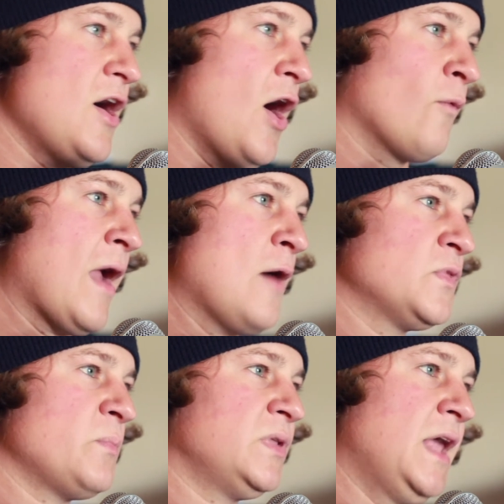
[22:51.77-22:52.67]
around
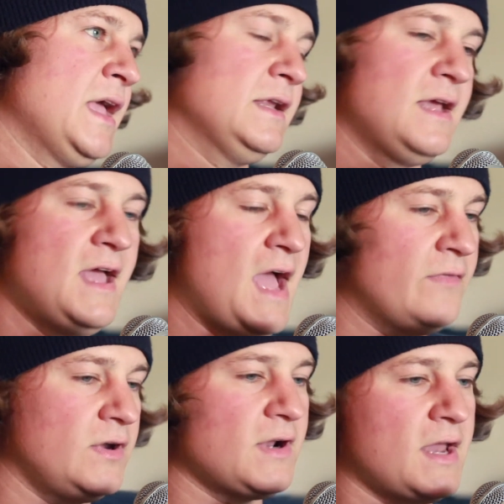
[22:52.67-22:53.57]
the plane,
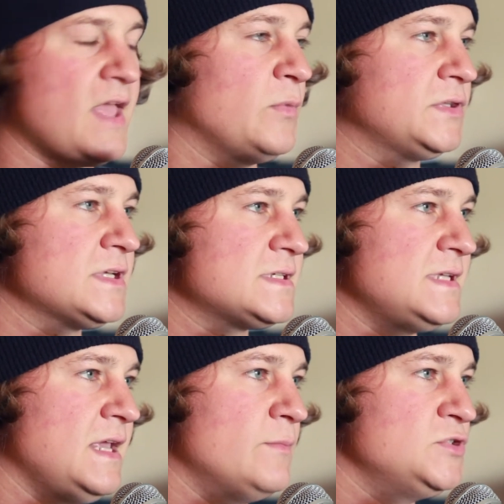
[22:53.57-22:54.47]
and they're not able to
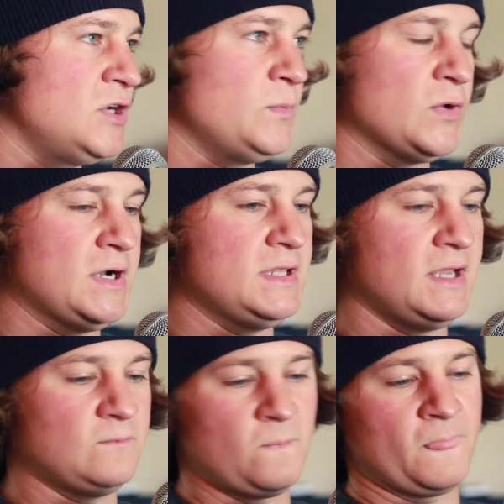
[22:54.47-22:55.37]
see him jump or
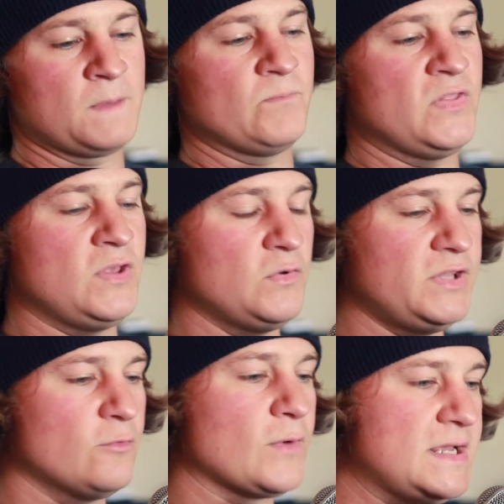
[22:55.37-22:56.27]
anything. The
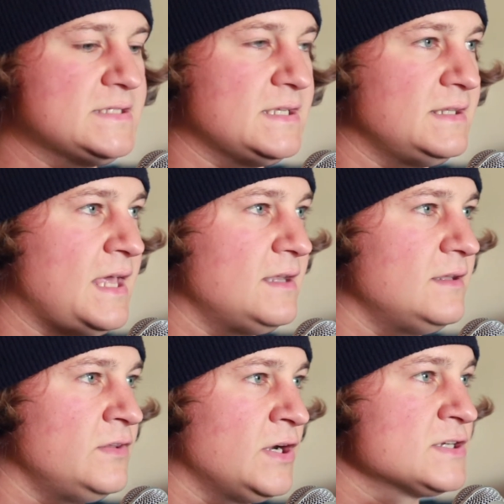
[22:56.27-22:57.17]
only reason that
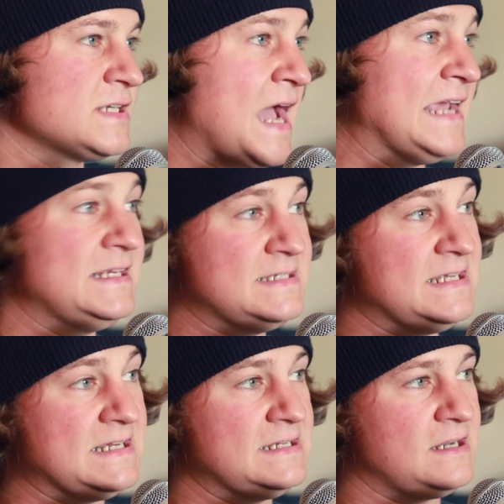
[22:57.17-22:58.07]
there's an
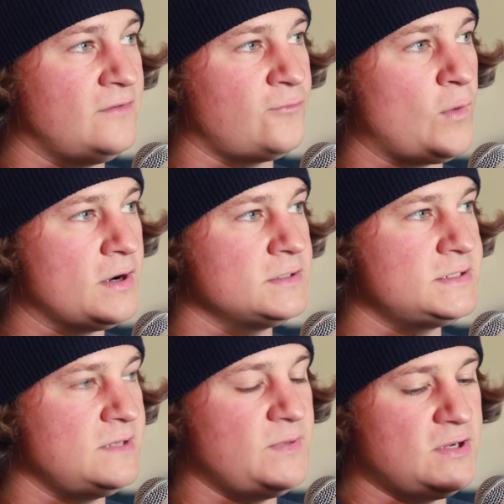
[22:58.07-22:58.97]
idea of where
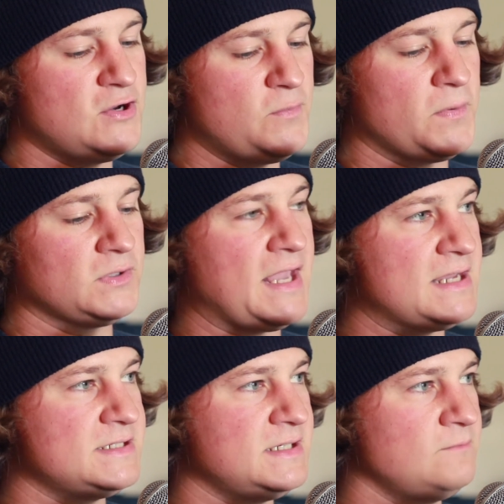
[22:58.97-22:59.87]
D.B. Cooper
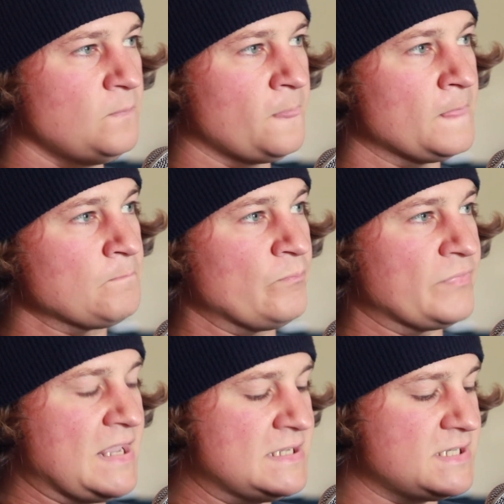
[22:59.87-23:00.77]
landed
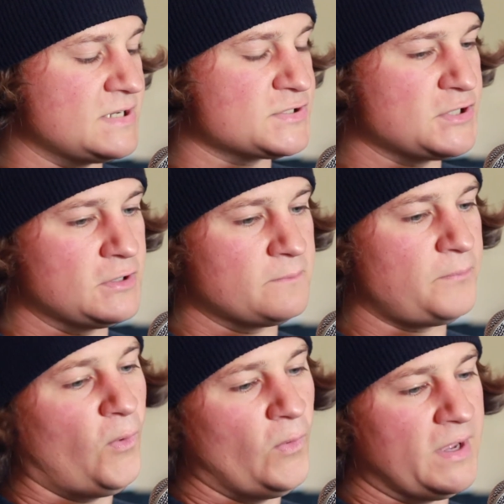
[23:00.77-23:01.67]
is at a certain
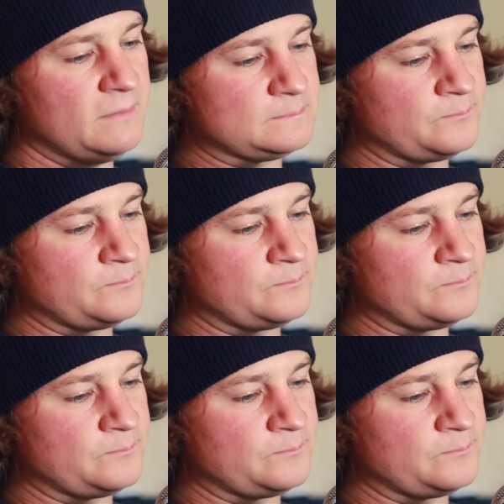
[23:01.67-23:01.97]
point,